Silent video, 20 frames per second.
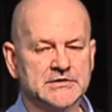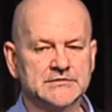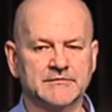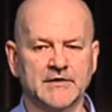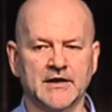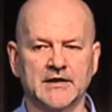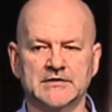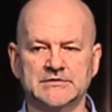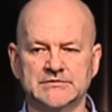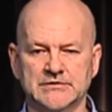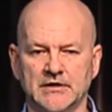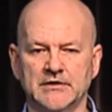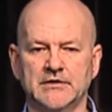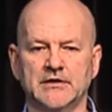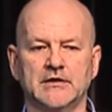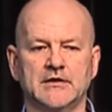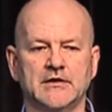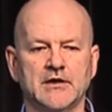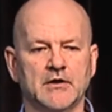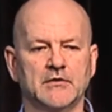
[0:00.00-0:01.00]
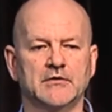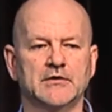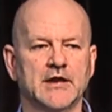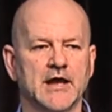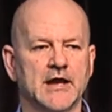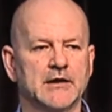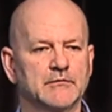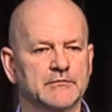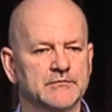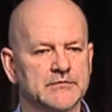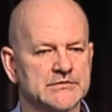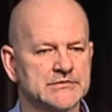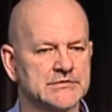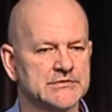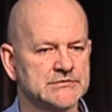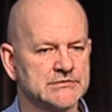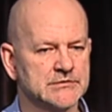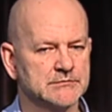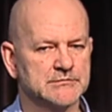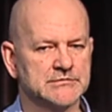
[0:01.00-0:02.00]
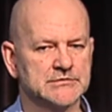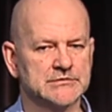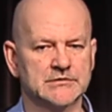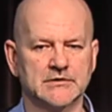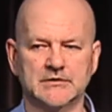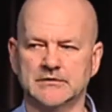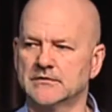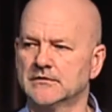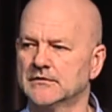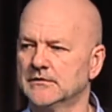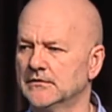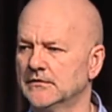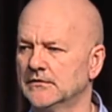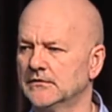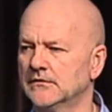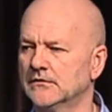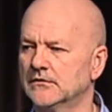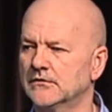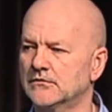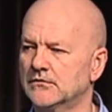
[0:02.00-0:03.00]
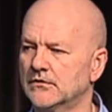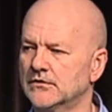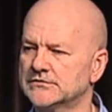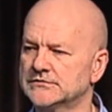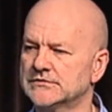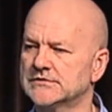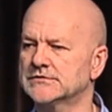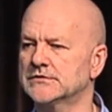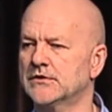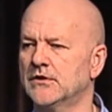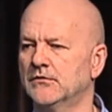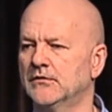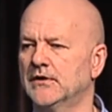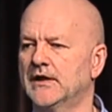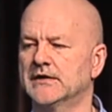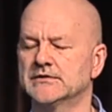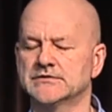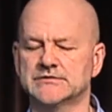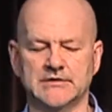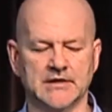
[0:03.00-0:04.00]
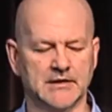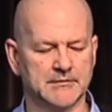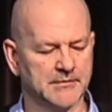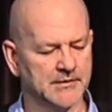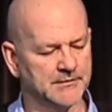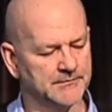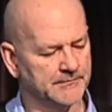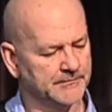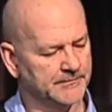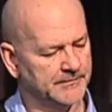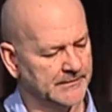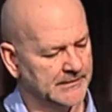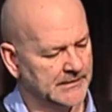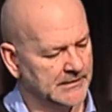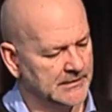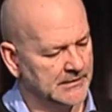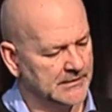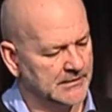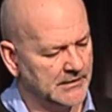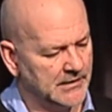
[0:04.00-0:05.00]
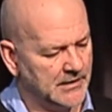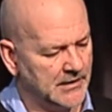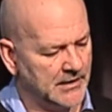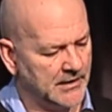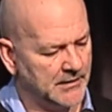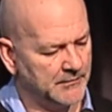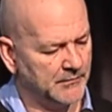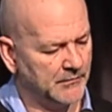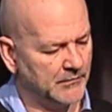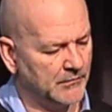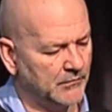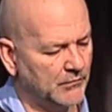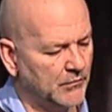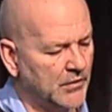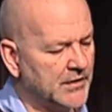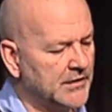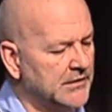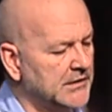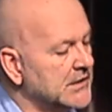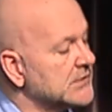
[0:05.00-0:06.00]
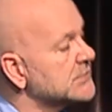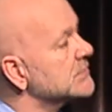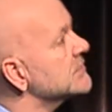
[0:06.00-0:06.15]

these valleys are the current aquifer systems that cross this whole landscape. One of the